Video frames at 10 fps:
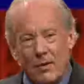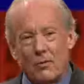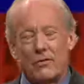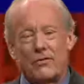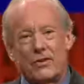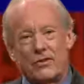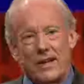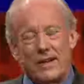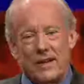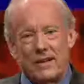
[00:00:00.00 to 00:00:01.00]
Well, first,
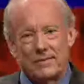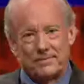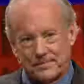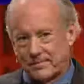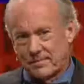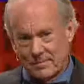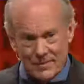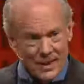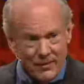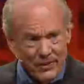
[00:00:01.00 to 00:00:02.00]
I think,
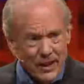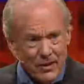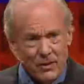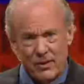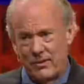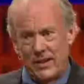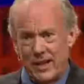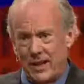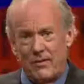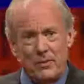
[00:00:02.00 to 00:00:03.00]
thank you, and
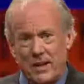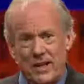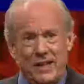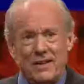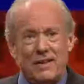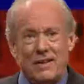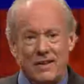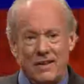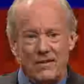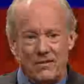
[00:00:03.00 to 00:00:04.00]
thank everybody
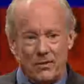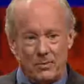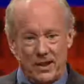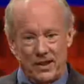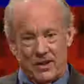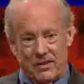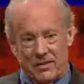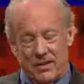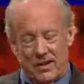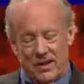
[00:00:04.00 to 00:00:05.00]
for being here.
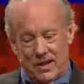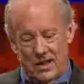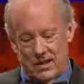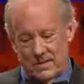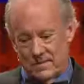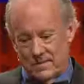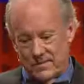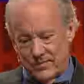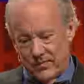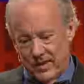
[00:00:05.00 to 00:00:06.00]

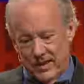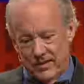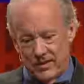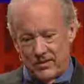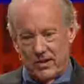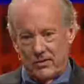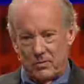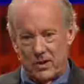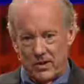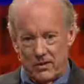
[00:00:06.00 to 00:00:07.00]
This is
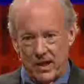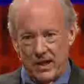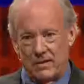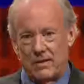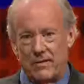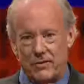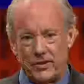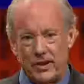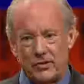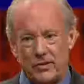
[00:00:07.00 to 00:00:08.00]
one of the great
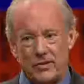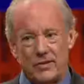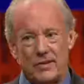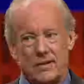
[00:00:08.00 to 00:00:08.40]
conversations.